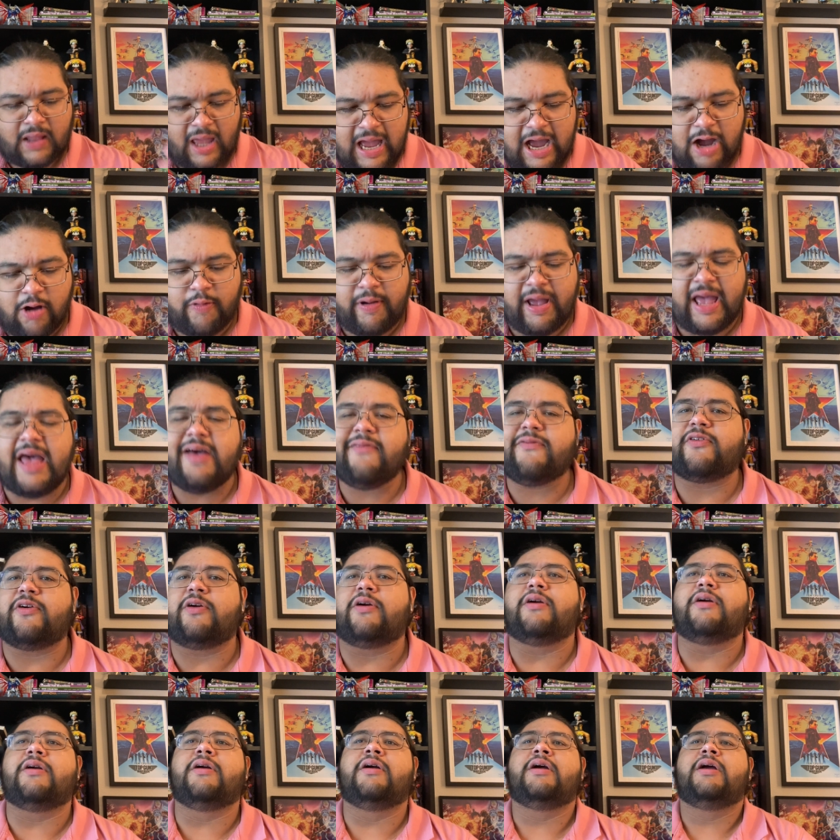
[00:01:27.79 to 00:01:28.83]
However,
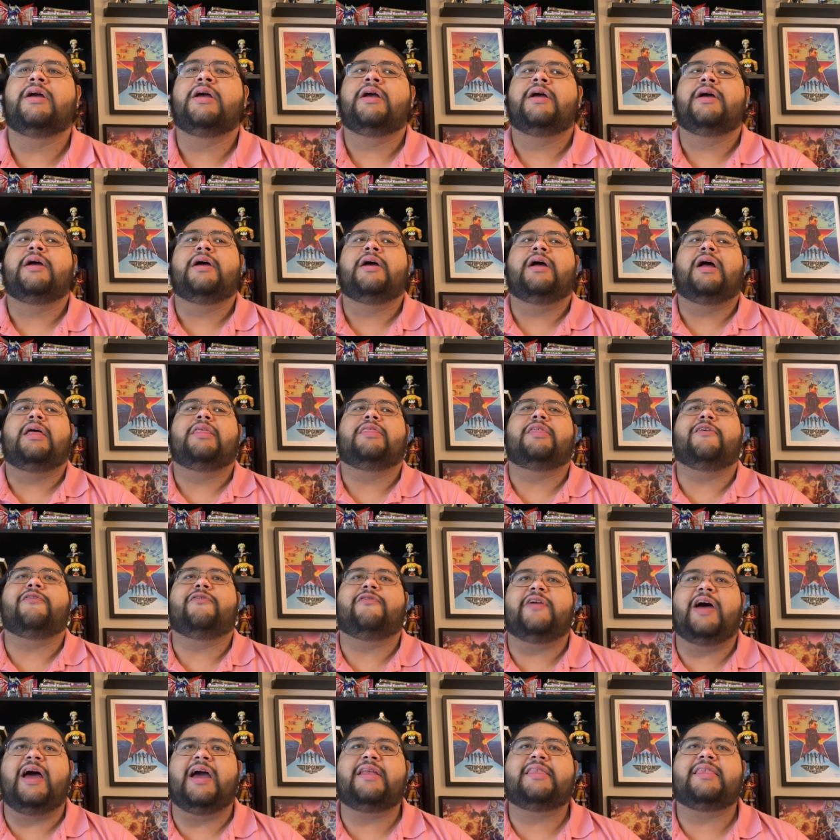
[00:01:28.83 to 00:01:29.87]
the
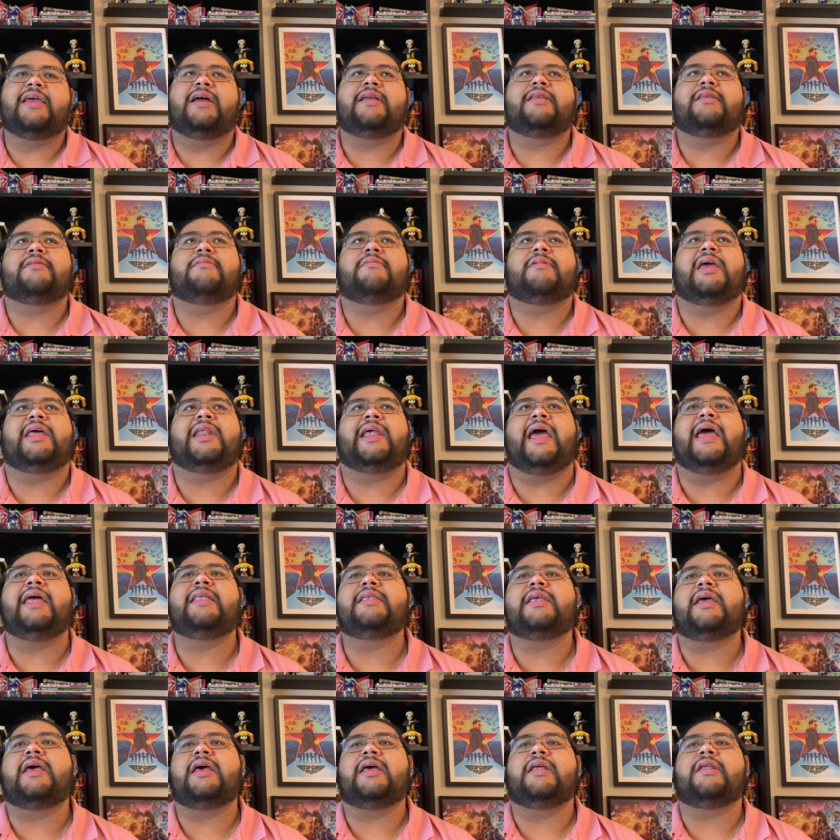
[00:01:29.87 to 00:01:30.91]
fact that it
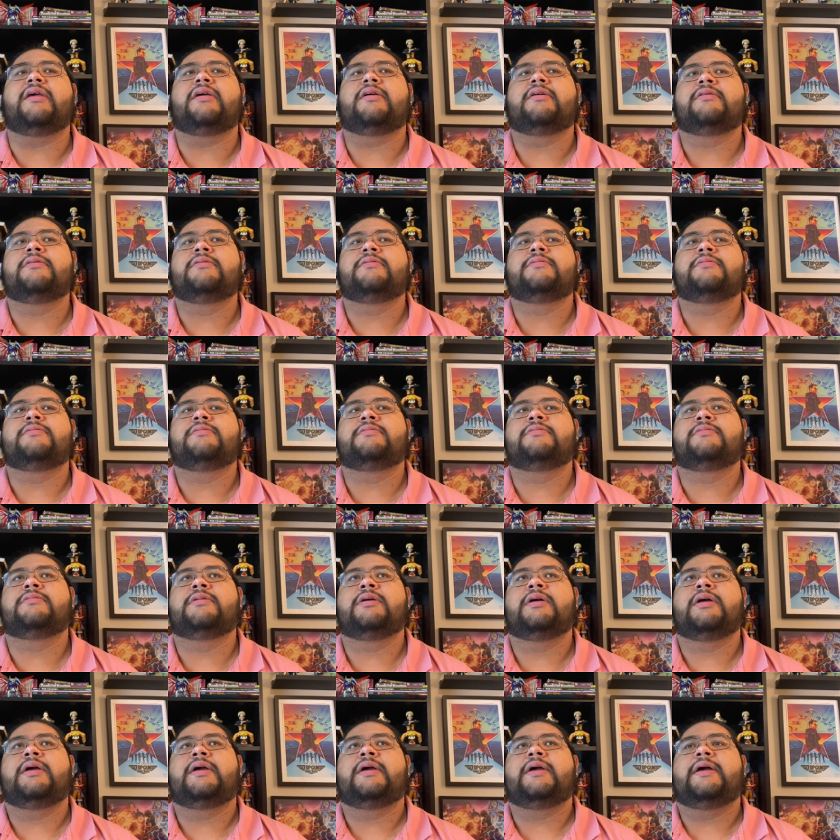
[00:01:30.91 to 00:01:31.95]
ended
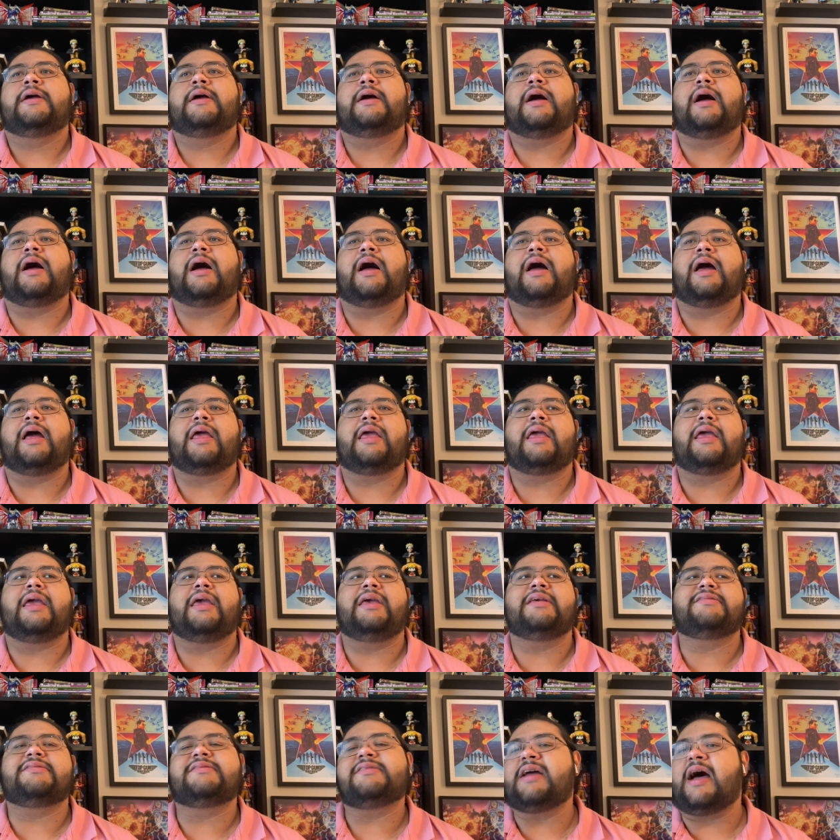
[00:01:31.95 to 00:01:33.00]
uh,
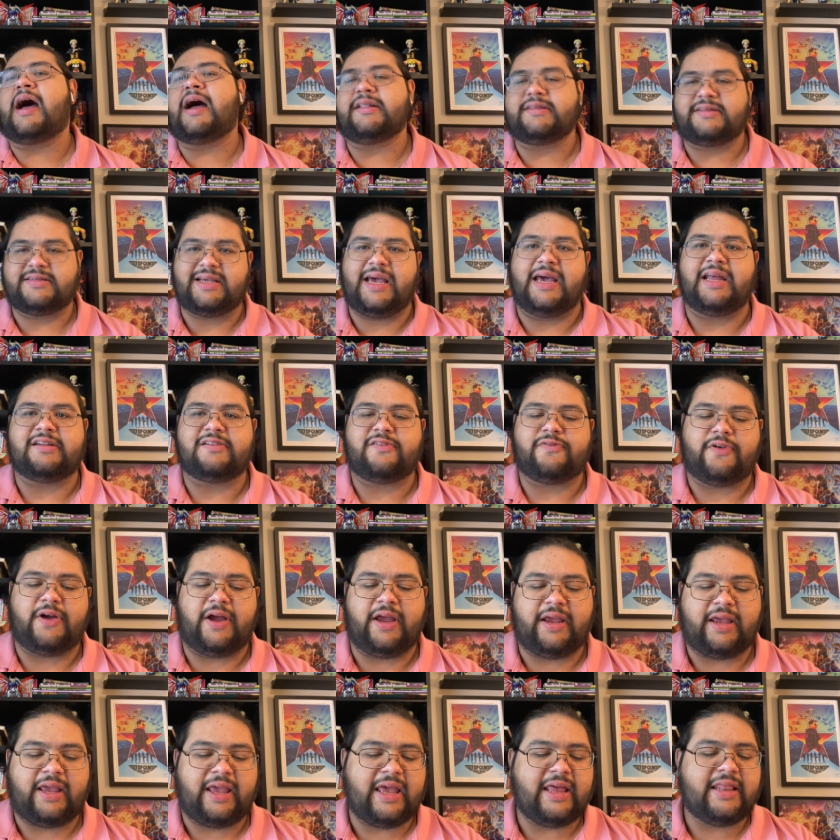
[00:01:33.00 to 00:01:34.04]
is not
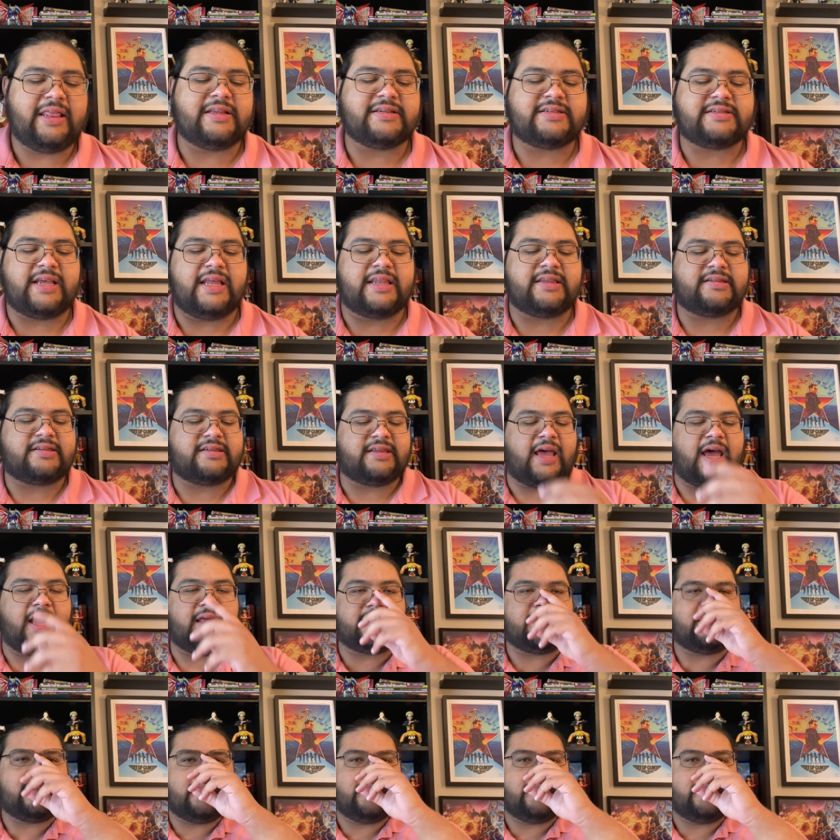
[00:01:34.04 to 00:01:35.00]
satisfying, in the sense that